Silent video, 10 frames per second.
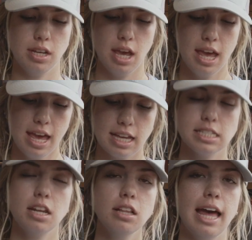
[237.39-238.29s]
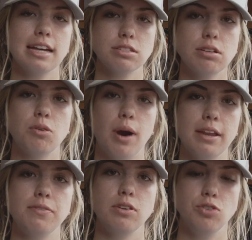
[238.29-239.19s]
because it'll last through quite
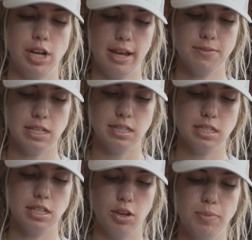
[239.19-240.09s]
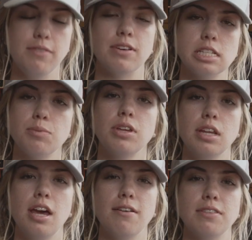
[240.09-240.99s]
a few drifts and still be visible
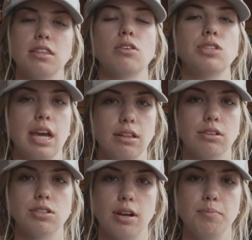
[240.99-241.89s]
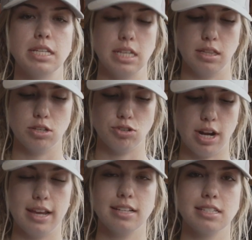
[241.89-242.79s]
enough that those anglers aren't missing the
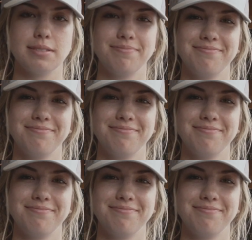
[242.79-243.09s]
strikes.